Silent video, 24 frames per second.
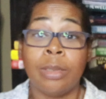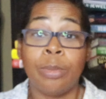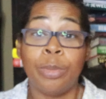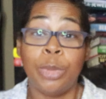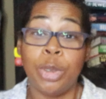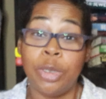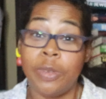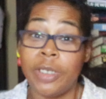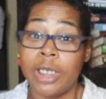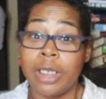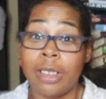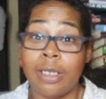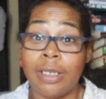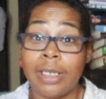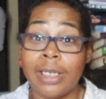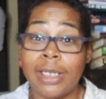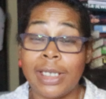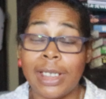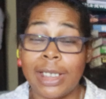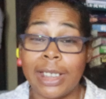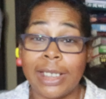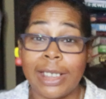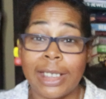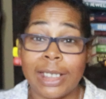Moving
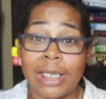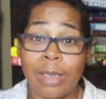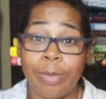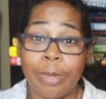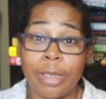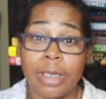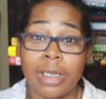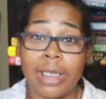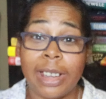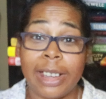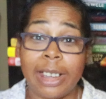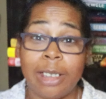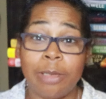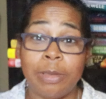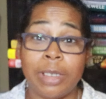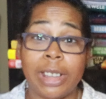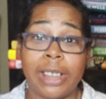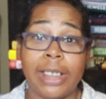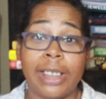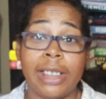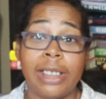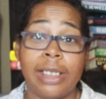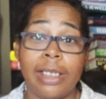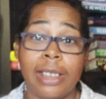on to the next book that I
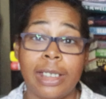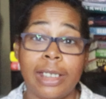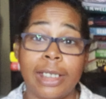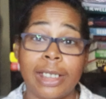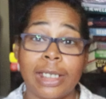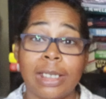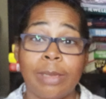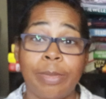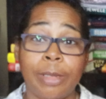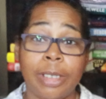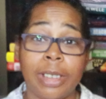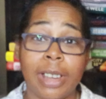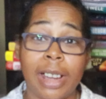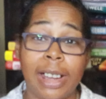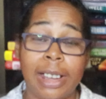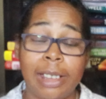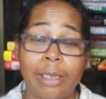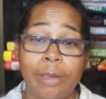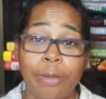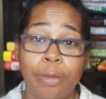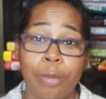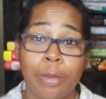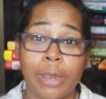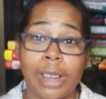read. The next book
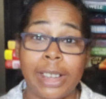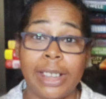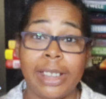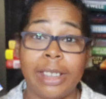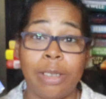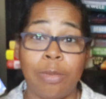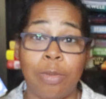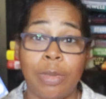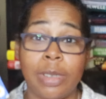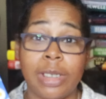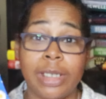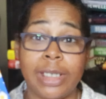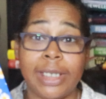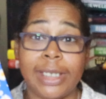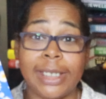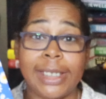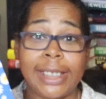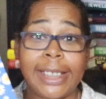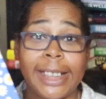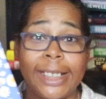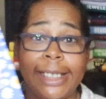I read was